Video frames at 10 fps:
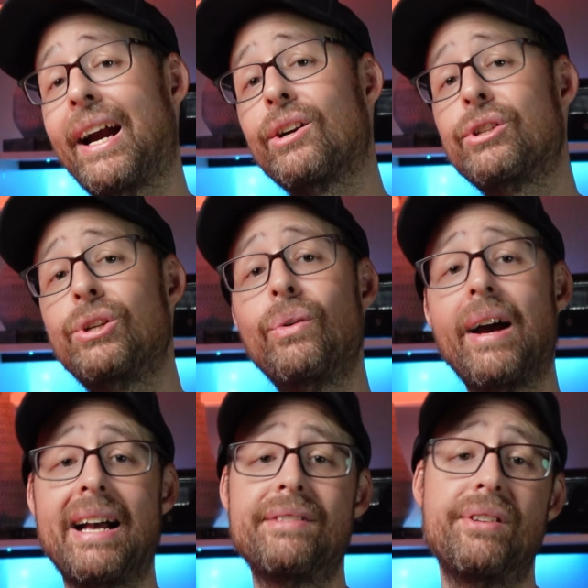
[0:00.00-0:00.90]
Air
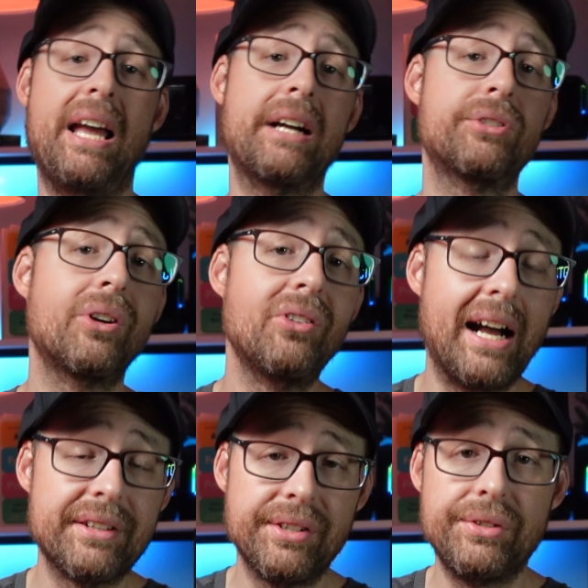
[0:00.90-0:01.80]
2S XR
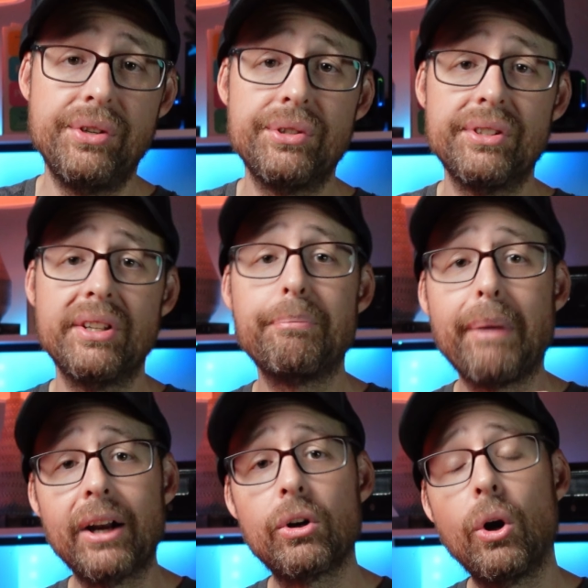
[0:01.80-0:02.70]
glasses uses the
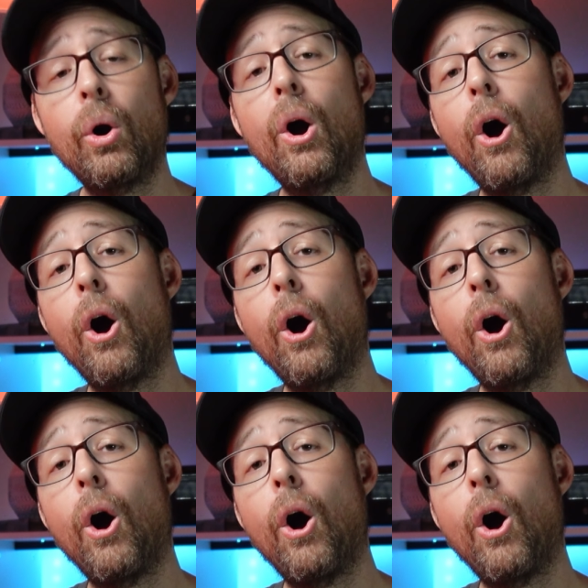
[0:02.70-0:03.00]
Micro